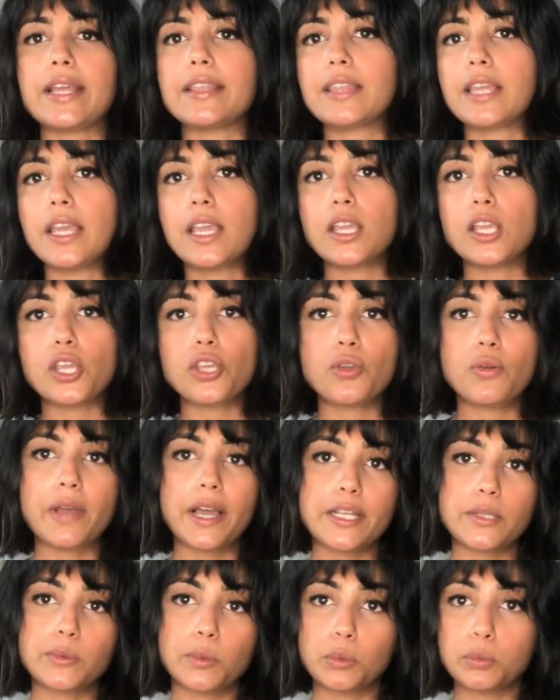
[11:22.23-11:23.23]
I think you
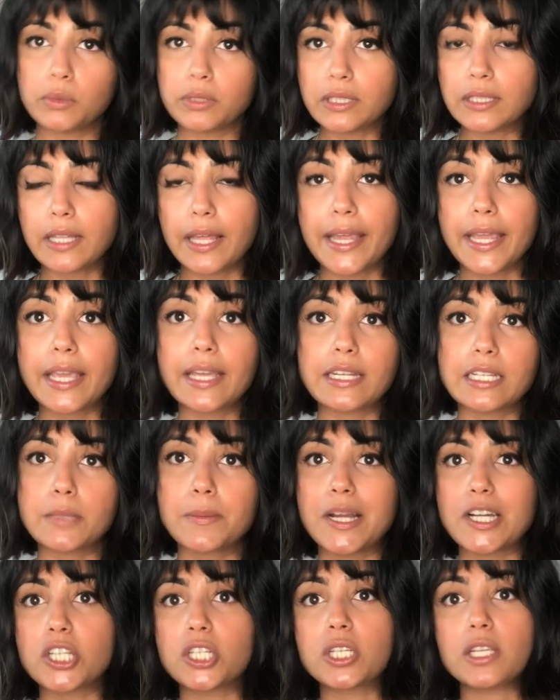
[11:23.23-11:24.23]
guys will really like it,
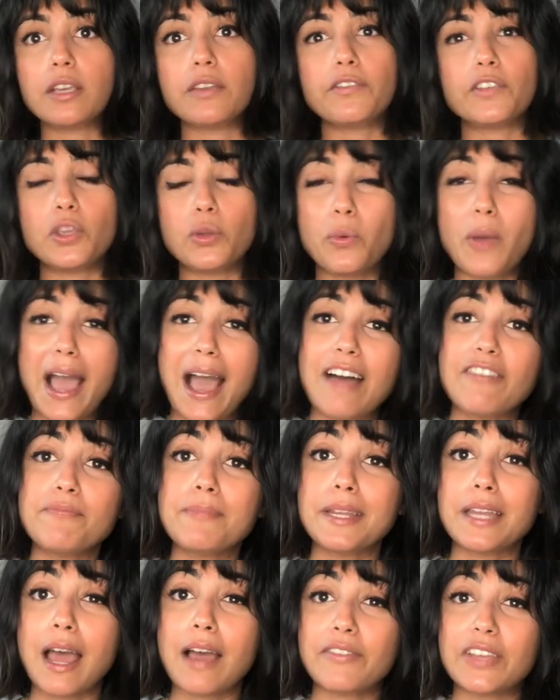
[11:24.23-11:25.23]
especially if you have
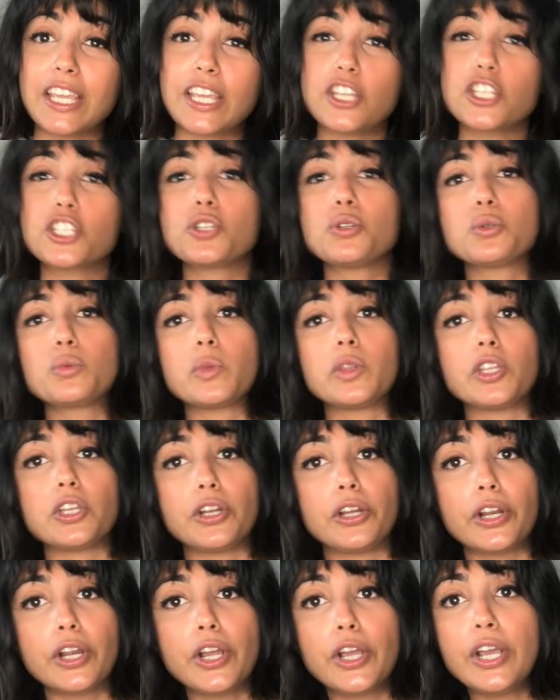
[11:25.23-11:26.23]
been having issues with
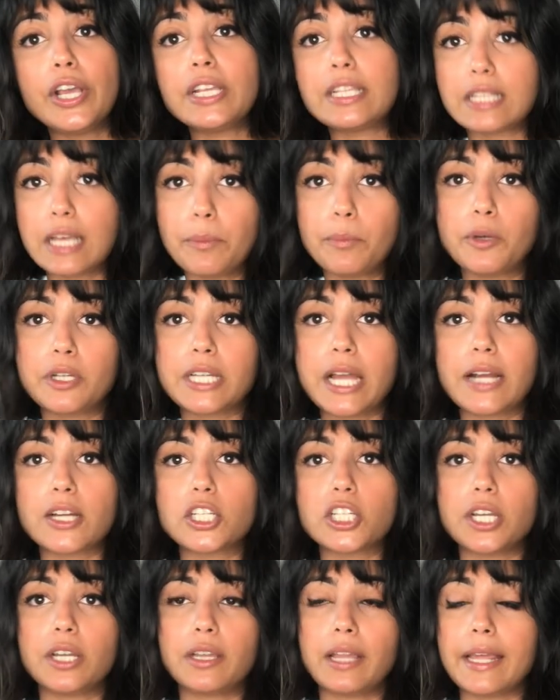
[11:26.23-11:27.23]
your sun
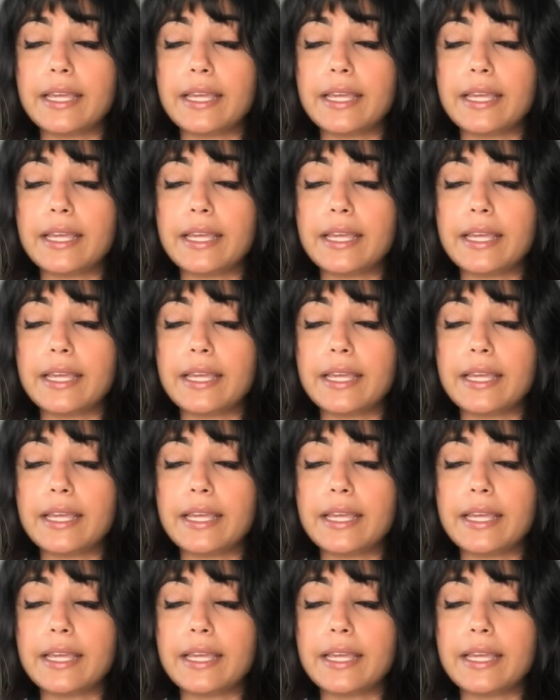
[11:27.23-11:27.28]
protection.